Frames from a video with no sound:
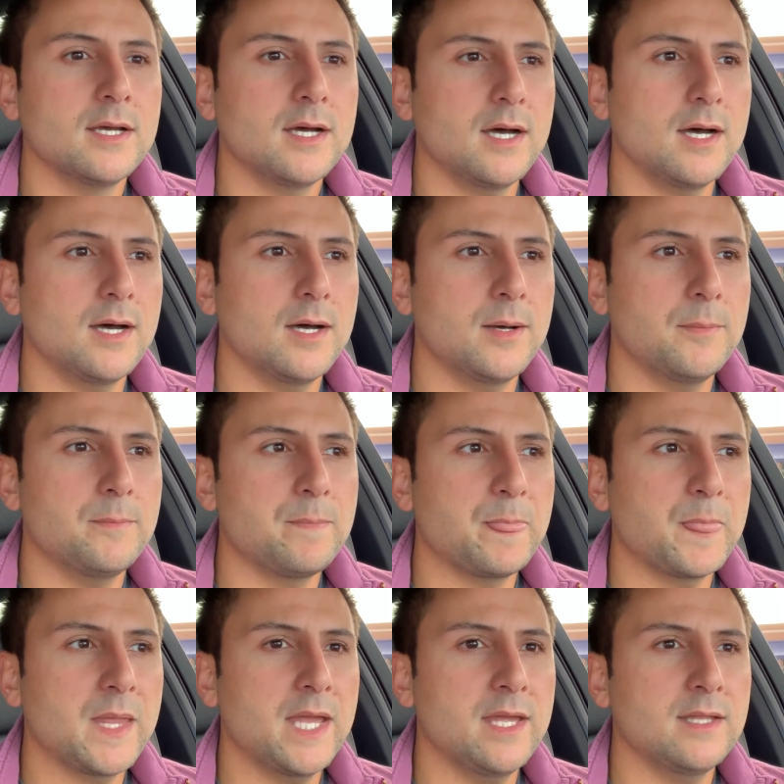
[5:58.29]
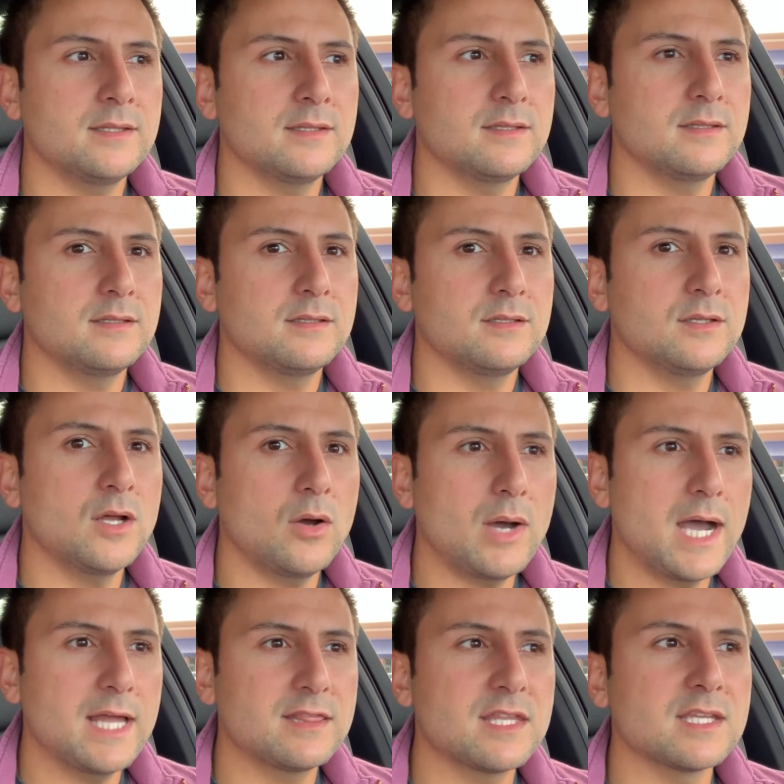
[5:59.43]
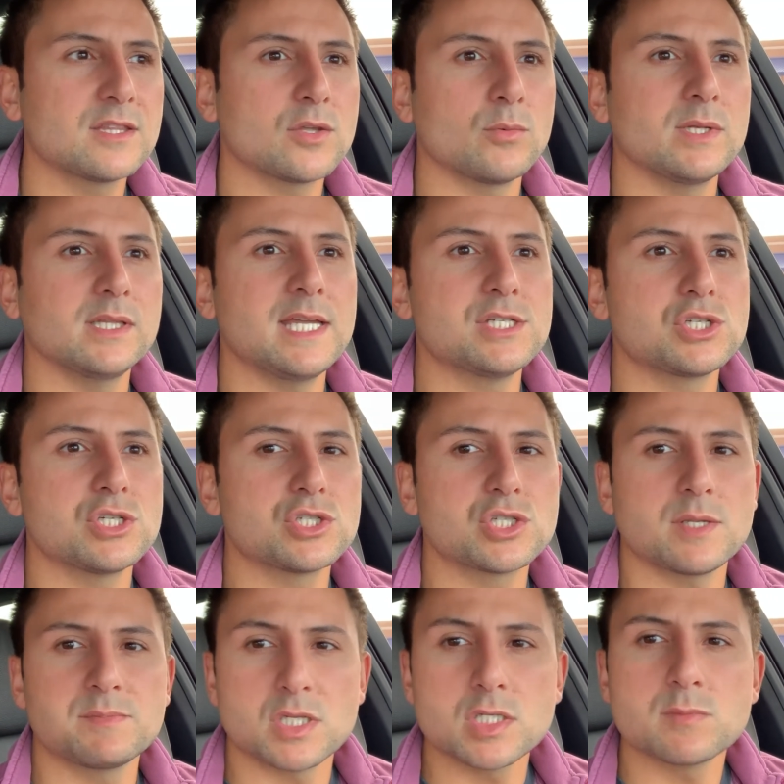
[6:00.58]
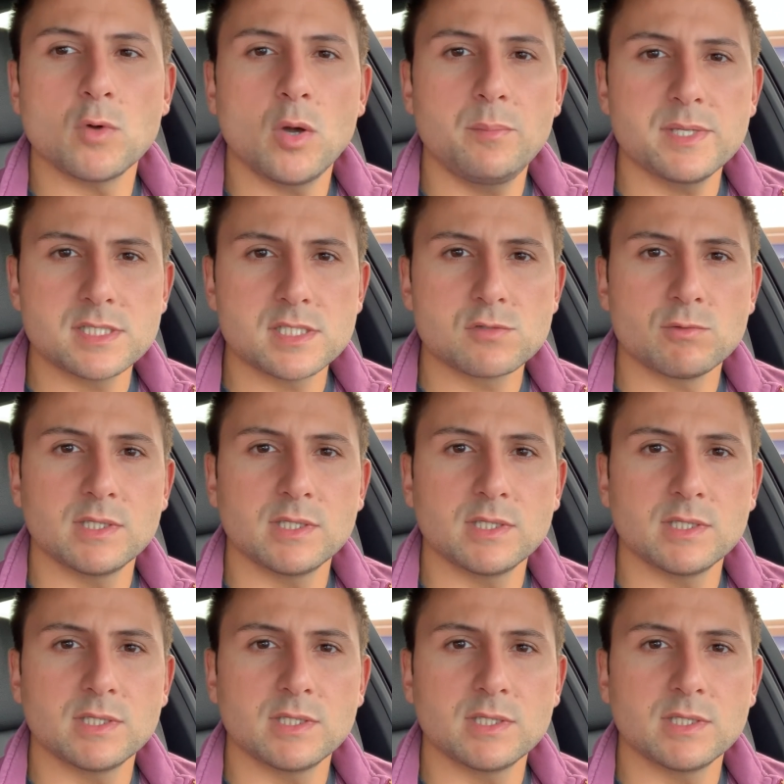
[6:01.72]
And you know, I think the small business